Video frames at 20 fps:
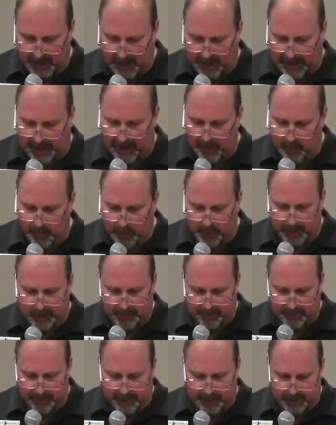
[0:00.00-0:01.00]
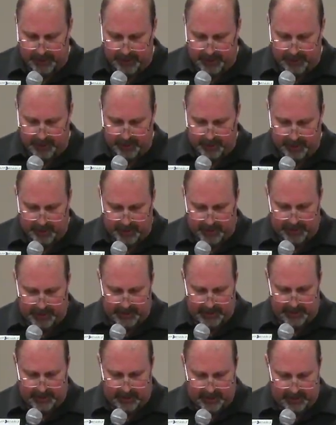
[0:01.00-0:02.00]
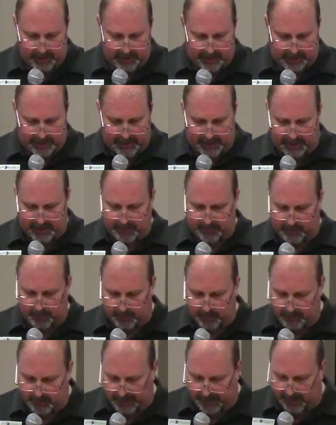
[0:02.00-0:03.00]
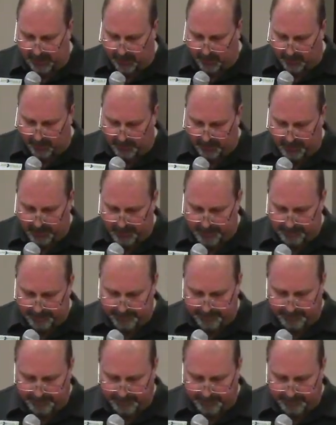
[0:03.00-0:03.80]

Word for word: I worked for Goodyear during this unsuccessful takeover.